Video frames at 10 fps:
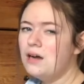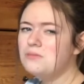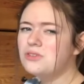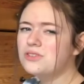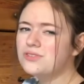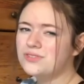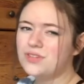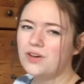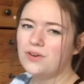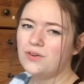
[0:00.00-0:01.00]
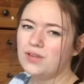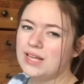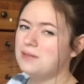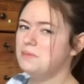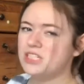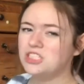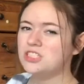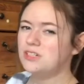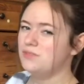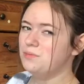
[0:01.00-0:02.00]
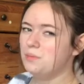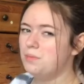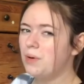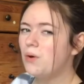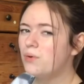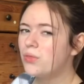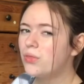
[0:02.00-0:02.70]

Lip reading: more so like a mixture of both.